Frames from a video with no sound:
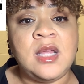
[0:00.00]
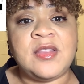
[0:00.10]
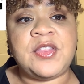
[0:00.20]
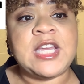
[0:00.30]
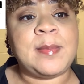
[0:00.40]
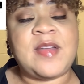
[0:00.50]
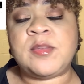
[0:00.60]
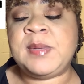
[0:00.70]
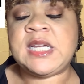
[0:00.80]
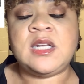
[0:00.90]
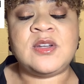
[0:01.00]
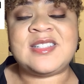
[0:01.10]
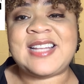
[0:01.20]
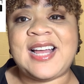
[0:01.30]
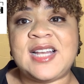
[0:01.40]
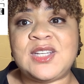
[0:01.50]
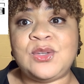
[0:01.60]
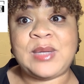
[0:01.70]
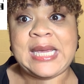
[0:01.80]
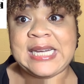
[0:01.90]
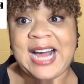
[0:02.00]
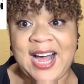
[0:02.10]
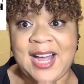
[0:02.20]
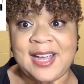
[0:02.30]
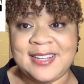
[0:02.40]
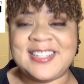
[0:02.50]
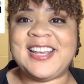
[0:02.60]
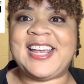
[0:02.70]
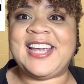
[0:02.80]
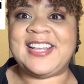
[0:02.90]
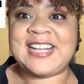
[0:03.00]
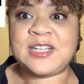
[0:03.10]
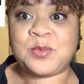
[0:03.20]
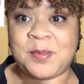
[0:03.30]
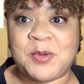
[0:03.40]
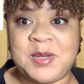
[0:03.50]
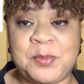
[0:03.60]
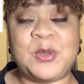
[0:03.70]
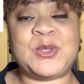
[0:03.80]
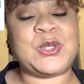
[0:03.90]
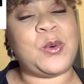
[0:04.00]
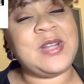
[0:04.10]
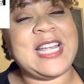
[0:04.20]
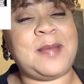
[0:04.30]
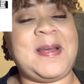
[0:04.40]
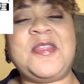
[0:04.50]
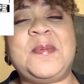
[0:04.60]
The thing about the piccolo is that you can't hide, and that's what most people don't like about the